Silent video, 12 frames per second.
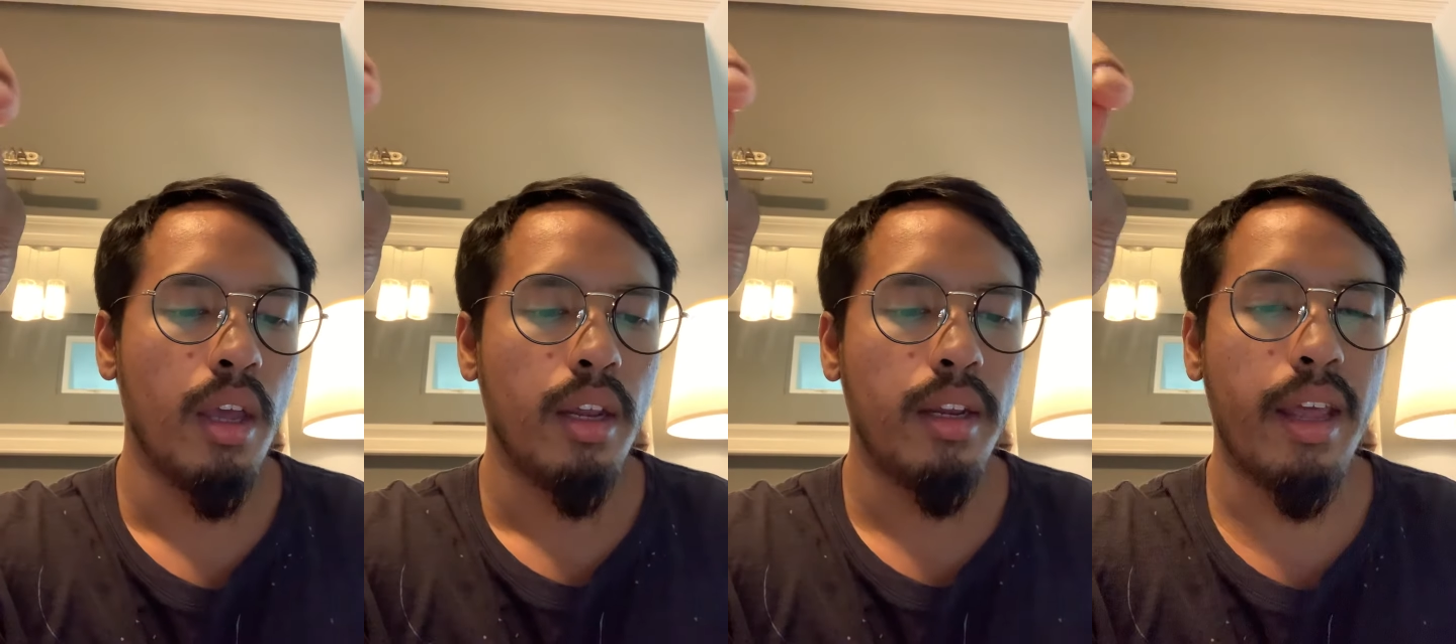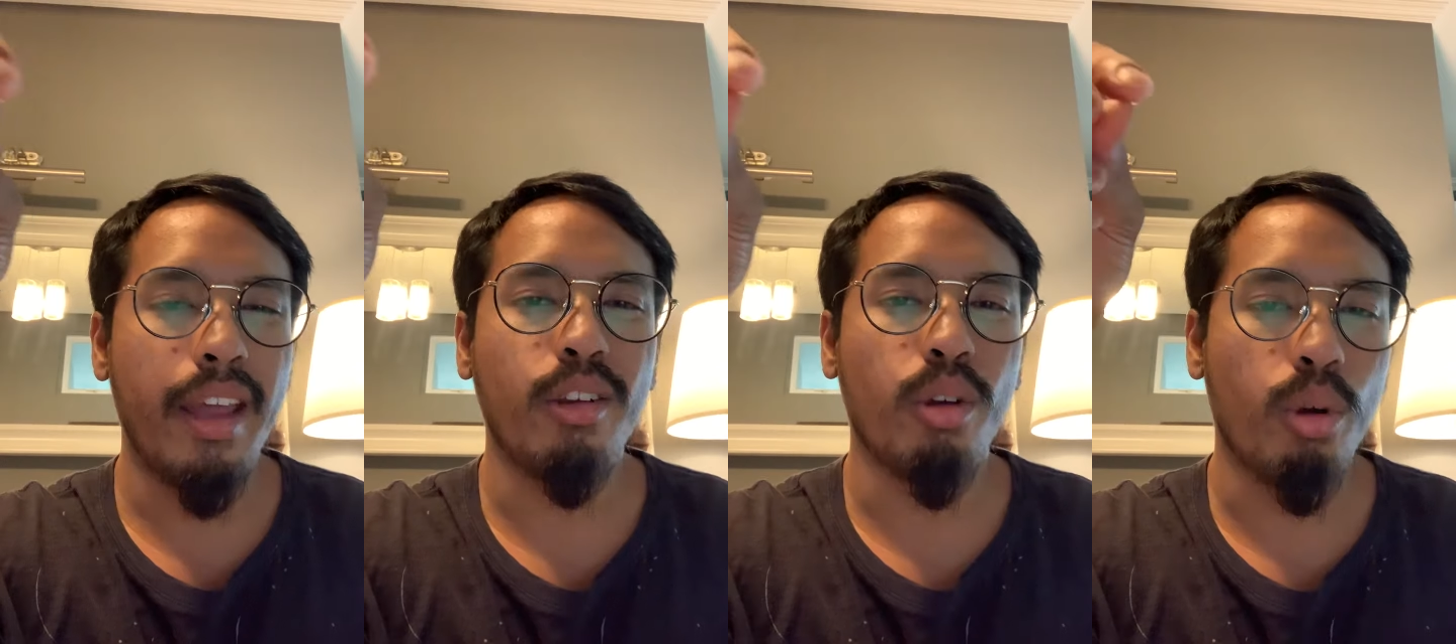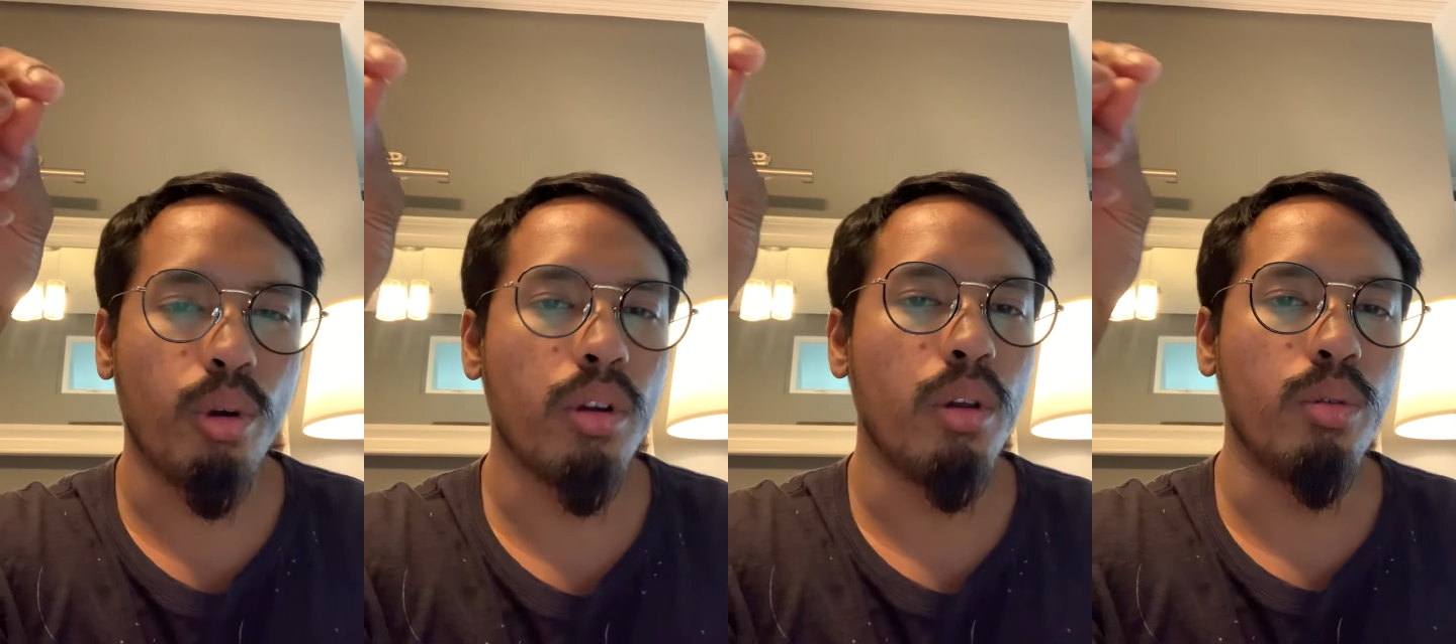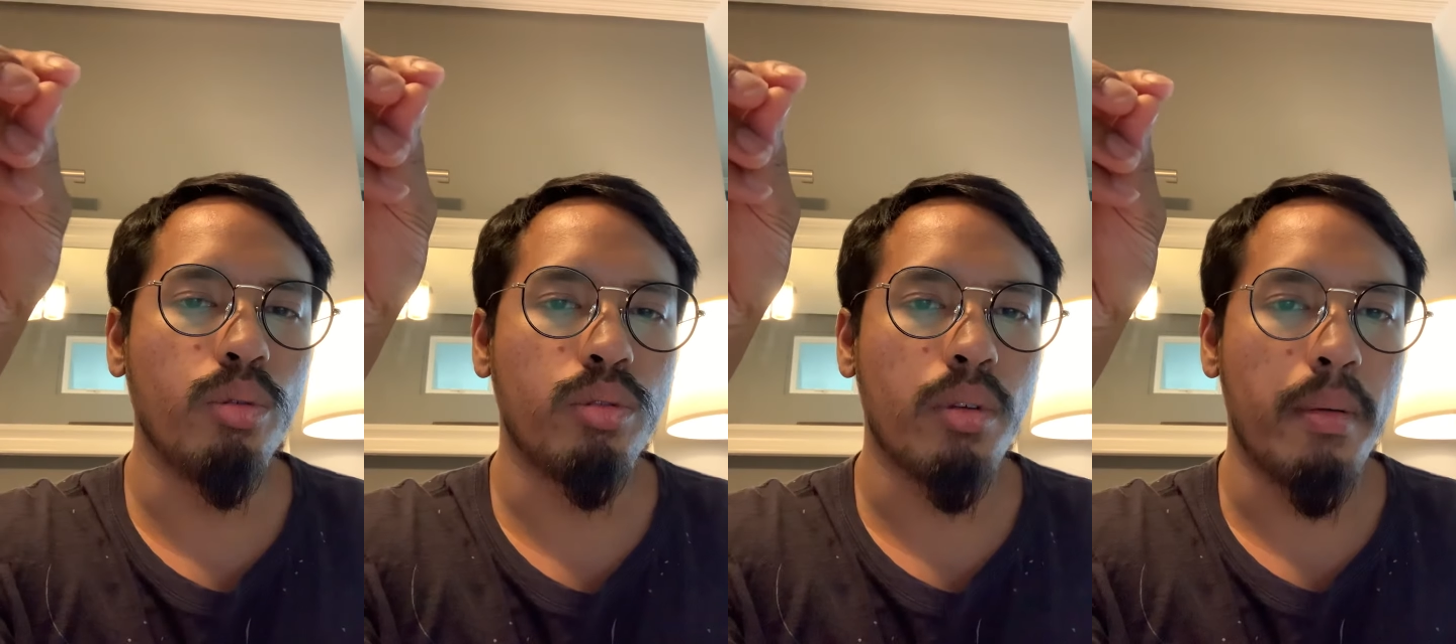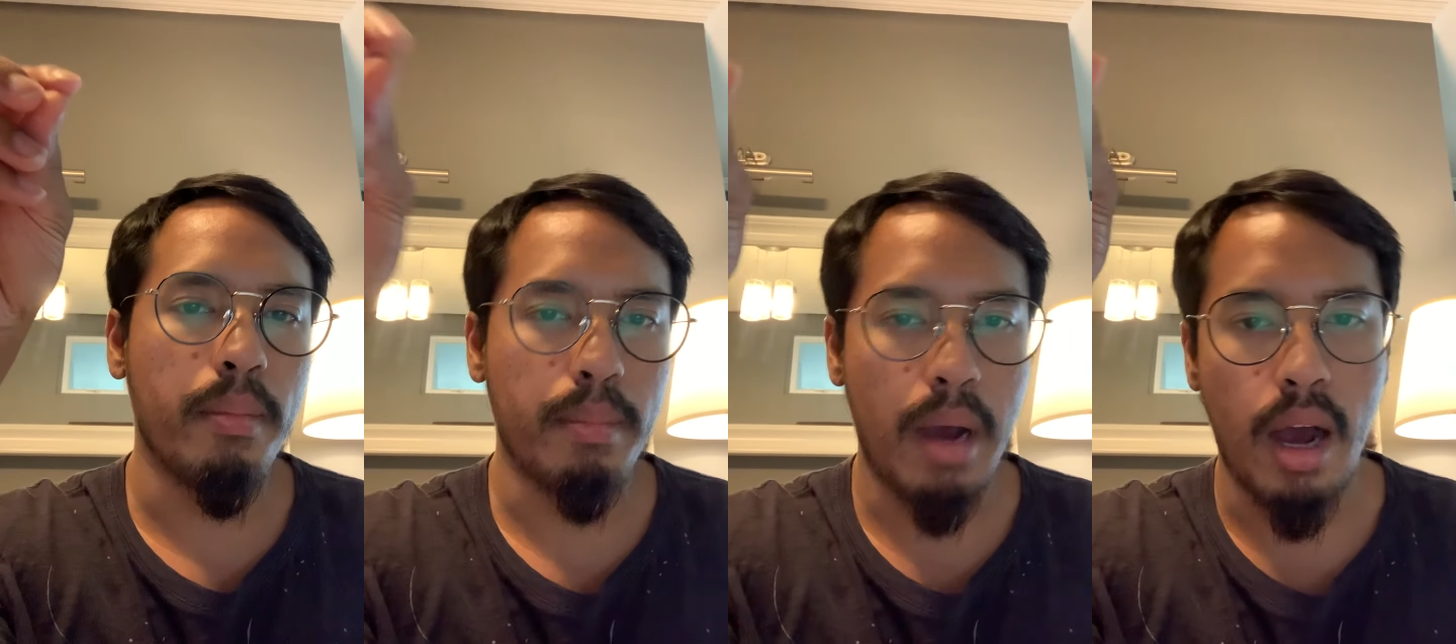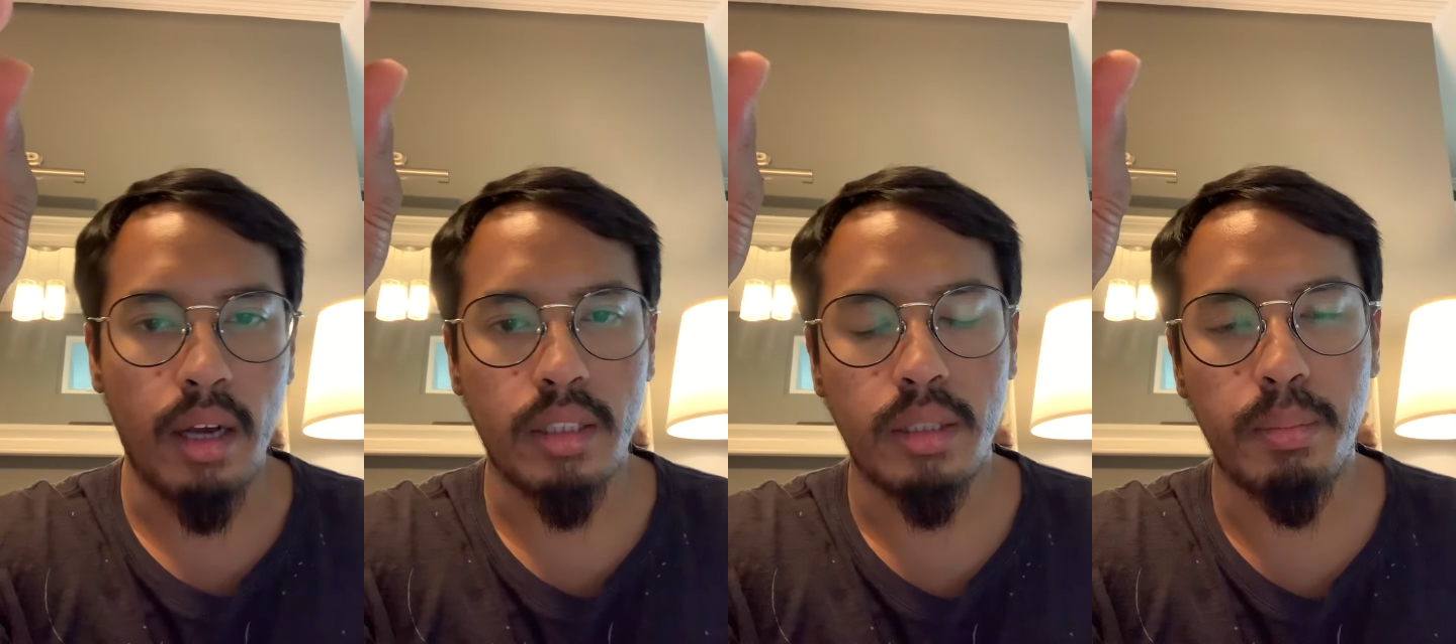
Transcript: then you're going to lose marks,